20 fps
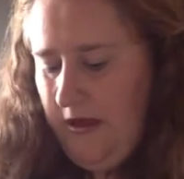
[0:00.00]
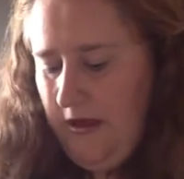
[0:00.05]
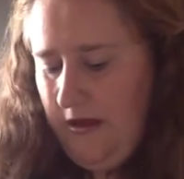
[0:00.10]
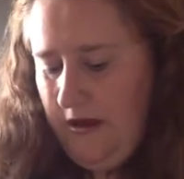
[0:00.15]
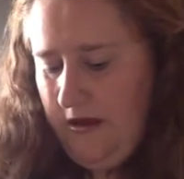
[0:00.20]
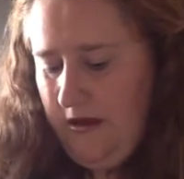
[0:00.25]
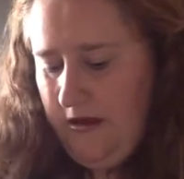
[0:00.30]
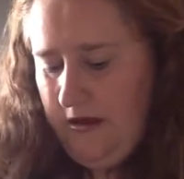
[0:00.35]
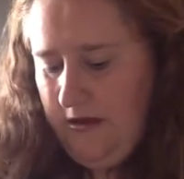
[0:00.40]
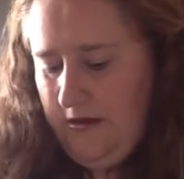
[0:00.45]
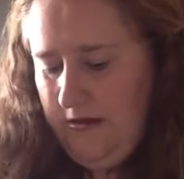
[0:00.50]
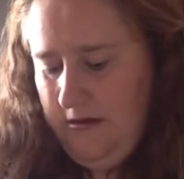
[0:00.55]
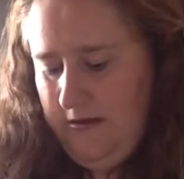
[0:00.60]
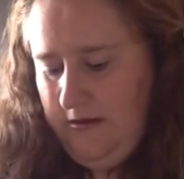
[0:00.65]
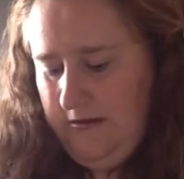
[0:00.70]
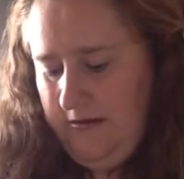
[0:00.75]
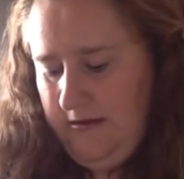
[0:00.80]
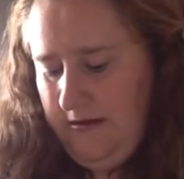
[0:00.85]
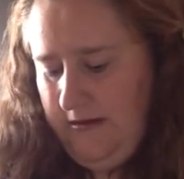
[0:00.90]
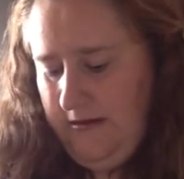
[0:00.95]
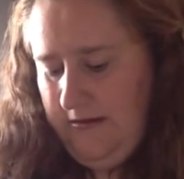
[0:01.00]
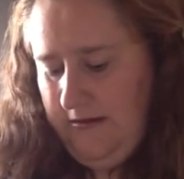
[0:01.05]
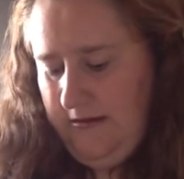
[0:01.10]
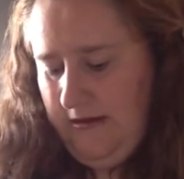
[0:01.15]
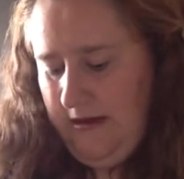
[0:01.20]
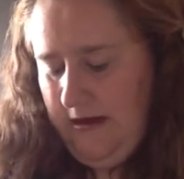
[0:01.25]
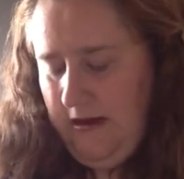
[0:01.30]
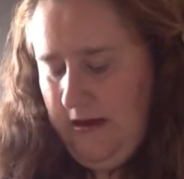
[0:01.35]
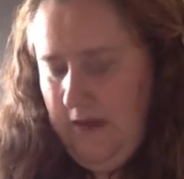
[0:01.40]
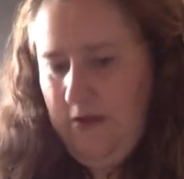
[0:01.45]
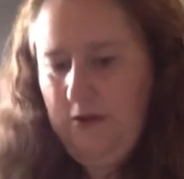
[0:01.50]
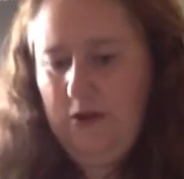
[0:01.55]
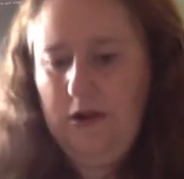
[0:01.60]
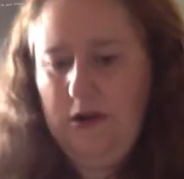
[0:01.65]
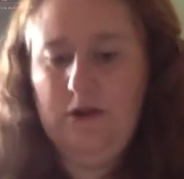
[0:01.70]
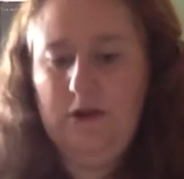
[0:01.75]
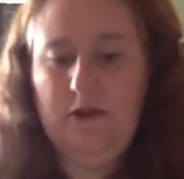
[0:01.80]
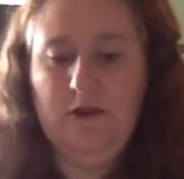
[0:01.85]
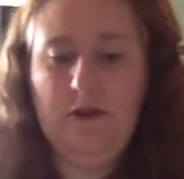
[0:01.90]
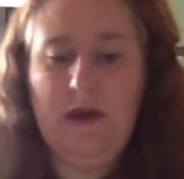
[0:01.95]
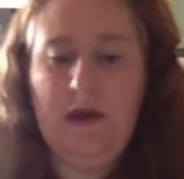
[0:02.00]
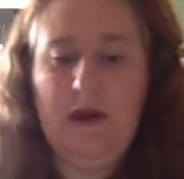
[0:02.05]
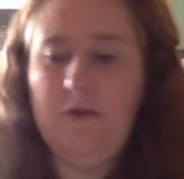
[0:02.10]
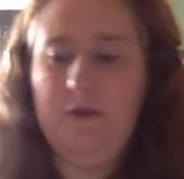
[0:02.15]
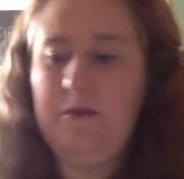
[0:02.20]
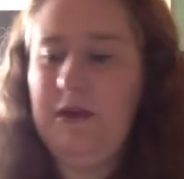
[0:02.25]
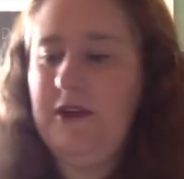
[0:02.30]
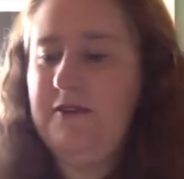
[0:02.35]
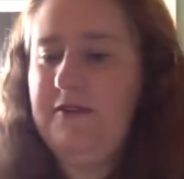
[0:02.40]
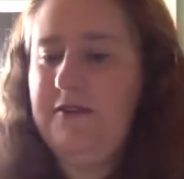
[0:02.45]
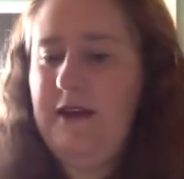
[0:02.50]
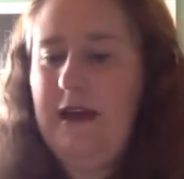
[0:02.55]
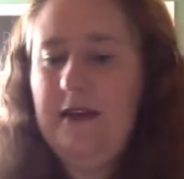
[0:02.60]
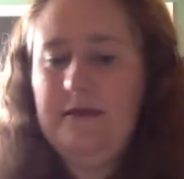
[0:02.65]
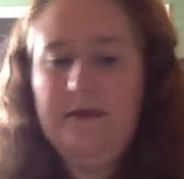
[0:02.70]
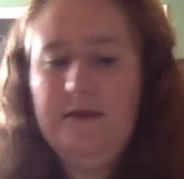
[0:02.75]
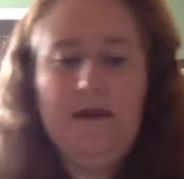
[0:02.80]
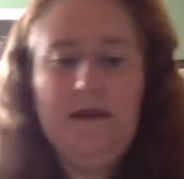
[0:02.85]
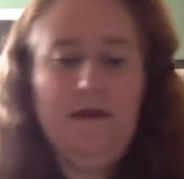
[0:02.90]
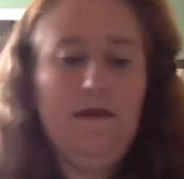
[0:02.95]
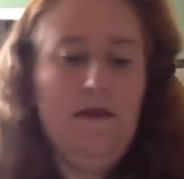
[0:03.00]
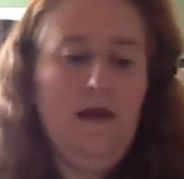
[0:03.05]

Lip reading: and this is a 32 count Belfast.